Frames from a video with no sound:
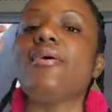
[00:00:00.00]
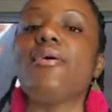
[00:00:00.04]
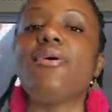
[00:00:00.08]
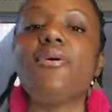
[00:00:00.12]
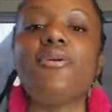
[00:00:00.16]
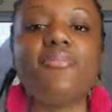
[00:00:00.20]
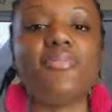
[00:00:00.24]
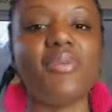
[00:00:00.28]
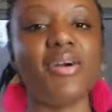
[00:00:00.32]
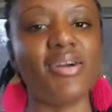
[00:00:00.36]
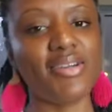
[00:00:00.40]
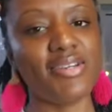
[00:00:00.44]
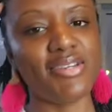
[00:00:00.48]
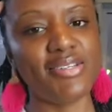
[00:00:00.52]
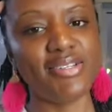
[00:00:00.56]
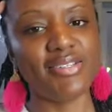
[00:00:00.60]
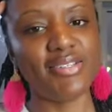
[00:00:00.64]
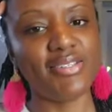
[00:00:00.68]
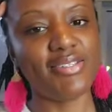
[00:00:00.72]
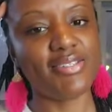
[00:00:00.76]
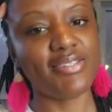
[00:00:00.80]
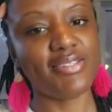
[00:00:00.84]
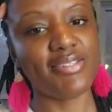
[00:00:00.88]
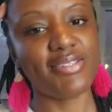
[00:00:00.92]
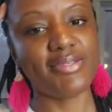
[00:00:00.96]
Oh my
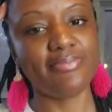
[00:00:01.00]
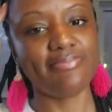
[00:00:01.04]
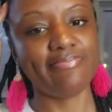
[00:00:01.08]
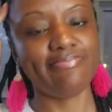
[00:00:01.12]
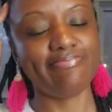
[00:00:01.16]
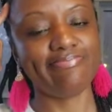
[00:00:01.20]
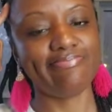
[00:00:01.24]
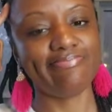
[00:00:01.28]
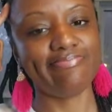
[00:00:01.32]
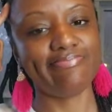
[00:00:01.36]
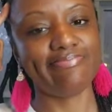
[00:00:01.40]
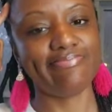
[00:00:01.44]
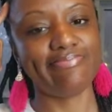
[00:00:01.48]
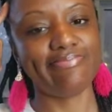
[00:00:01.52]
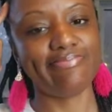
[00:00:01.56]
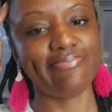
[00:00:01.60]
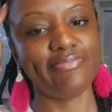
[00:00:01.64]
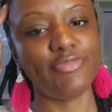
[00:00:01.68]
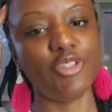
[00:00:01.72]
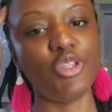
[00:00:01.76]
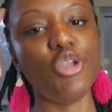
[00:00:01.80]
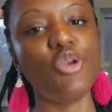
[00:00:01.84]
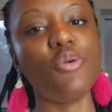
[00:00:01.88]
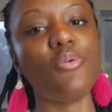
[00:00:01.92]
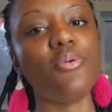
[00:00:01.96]
goodness.
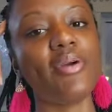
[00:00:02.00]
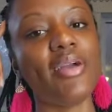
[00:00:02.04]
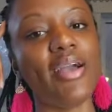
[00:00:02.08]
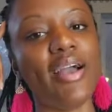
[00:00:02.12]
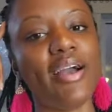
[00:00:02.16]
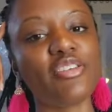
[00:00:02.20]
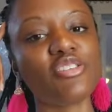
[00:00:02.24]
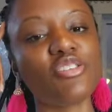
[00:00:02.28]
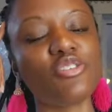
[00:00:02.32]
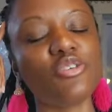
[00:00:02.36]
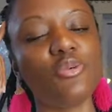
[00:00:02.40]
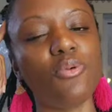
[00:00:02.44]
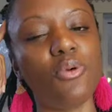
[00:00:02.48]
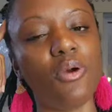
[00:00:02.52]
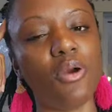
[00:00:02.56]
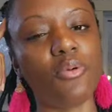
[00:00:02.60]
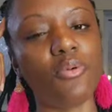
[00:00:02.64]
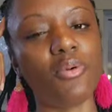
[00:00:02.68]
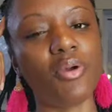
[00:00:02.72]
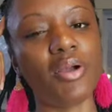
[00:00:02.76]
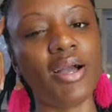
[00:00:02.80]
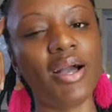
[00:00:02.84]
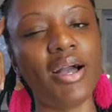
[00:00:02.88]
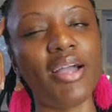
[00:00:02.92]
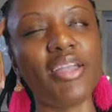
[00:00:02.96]
You will have to work
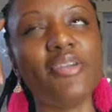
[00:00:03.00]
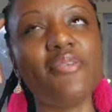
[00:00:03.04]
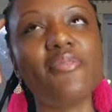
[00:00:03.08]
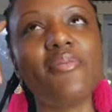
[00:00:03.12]
with God.